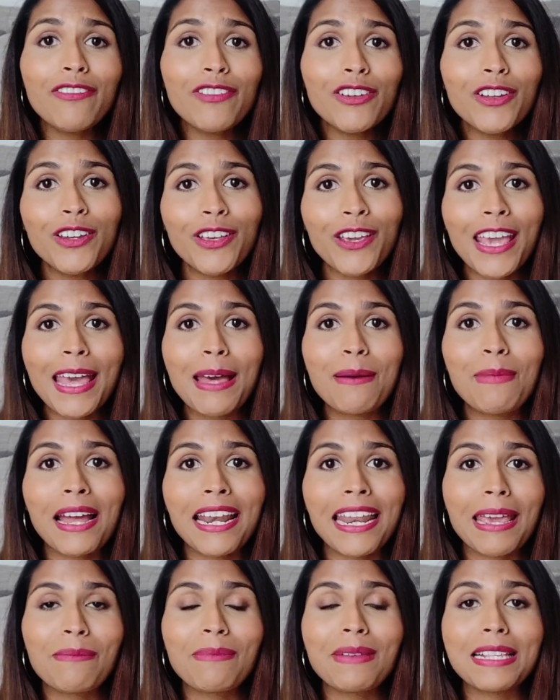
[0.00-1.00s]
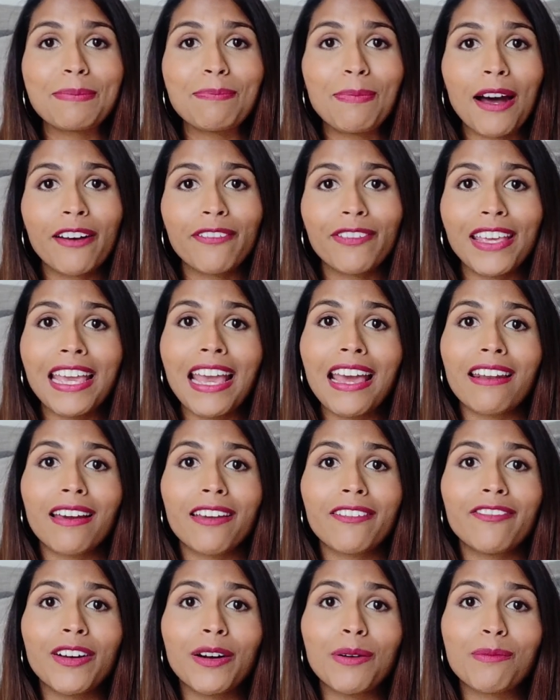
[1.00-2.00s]
If you're new here, my name is Barbie and
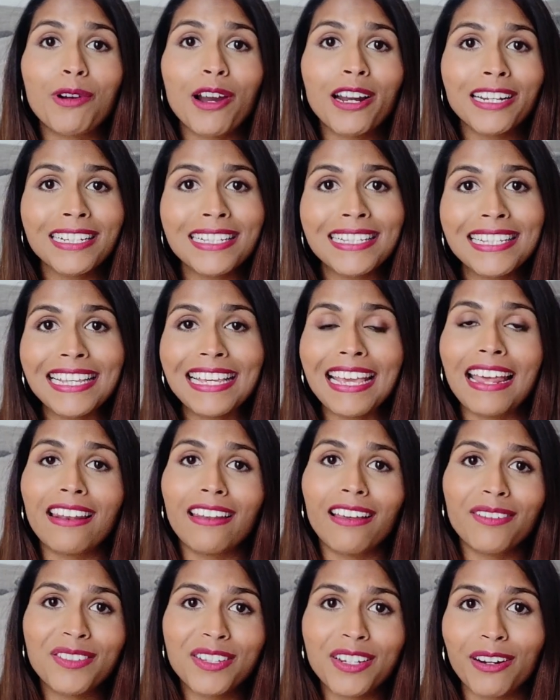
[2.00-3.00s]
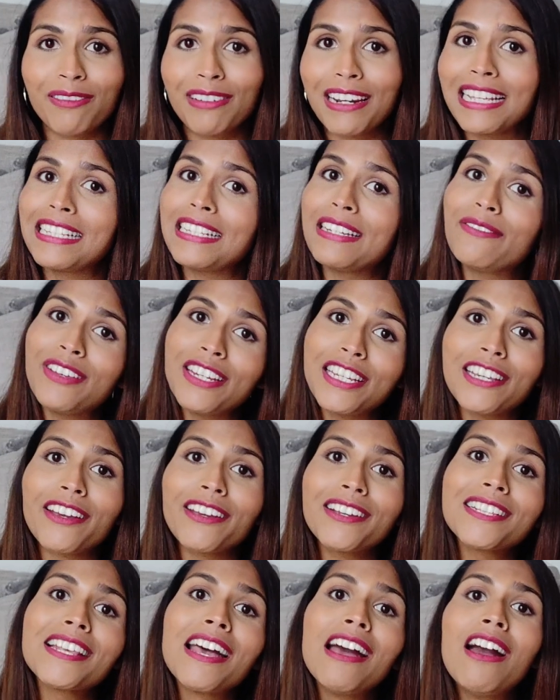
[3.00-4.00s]
I film pregnancy and lifestyle related
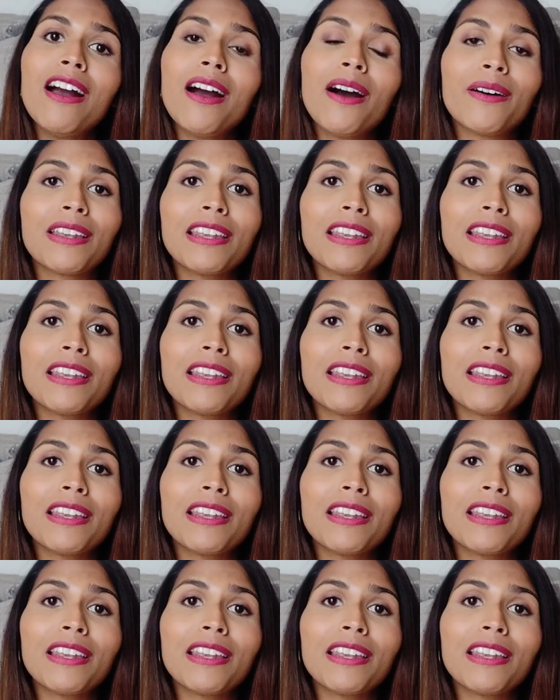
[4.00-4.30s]
videos.